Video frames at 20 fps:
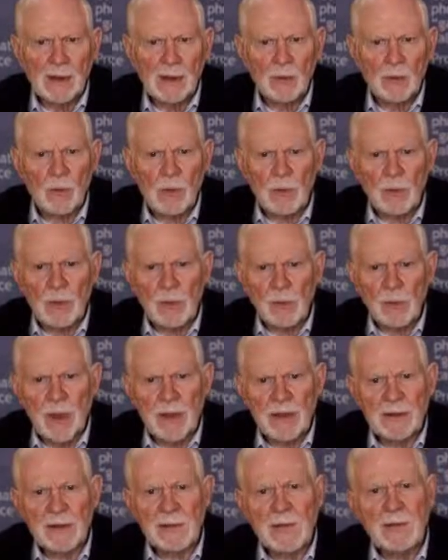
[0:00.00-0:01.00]
Well,
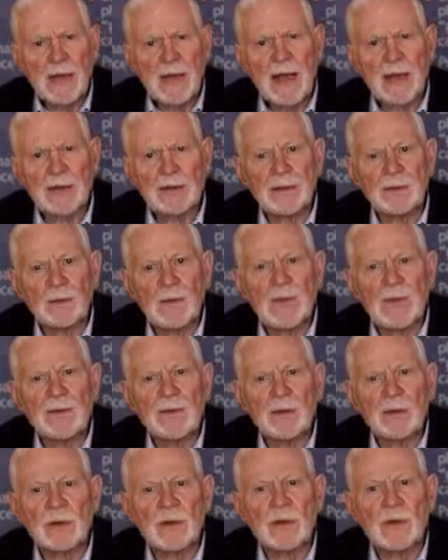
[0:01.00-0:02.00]
despite the fact that
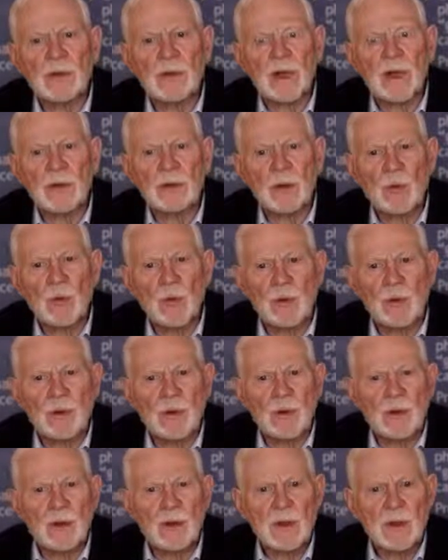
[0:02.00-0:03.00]
Wakefield's claims weren't
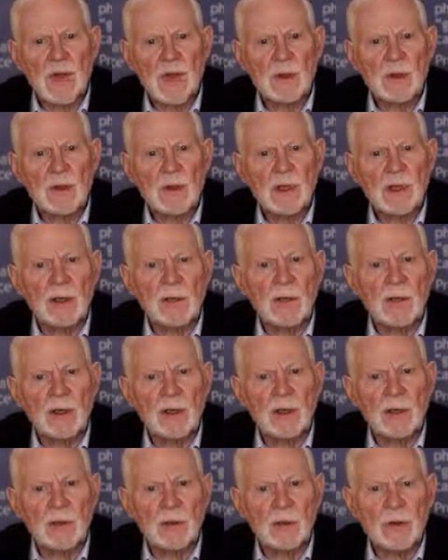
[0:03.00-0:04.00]
substantiated
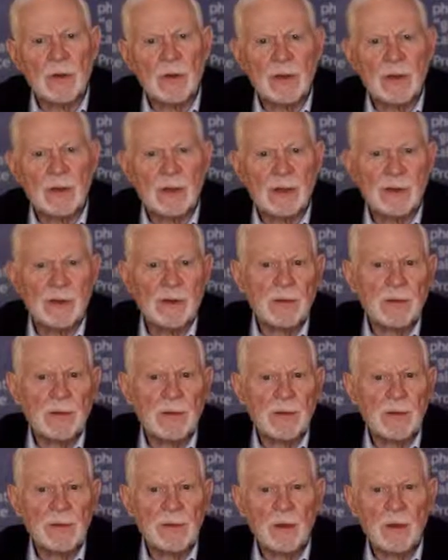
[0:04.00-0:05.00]
by other studies,
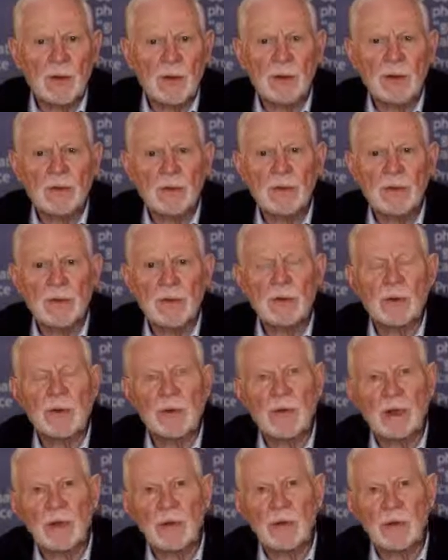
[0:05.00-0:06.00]
some parents refused
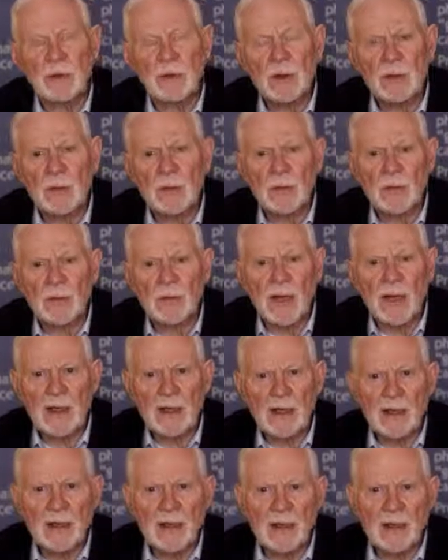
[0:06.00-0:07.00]
to have their children
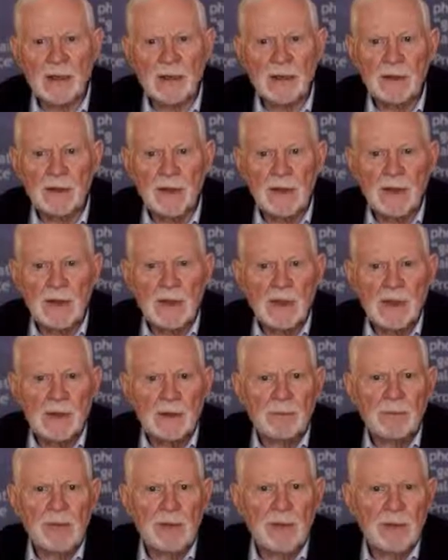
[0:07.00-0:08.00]
vaccinated
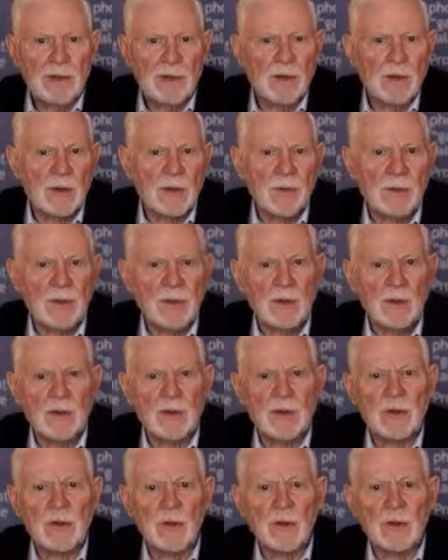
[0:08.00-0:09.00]
because of the fears
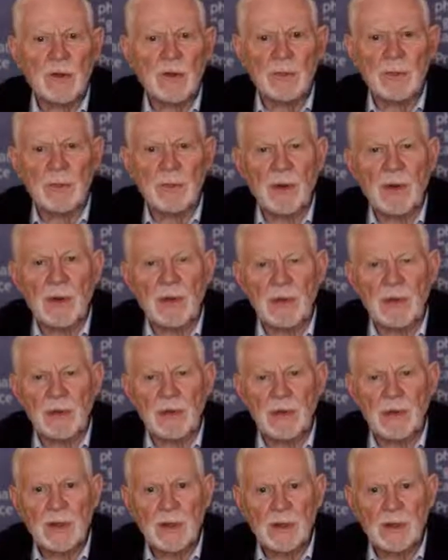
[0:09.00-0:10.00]
stirred up by this
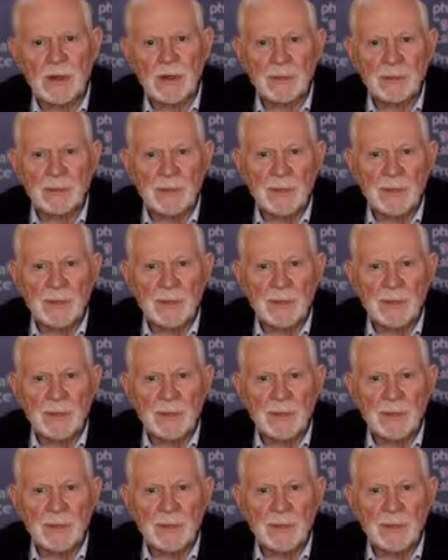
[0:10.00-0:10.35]
study.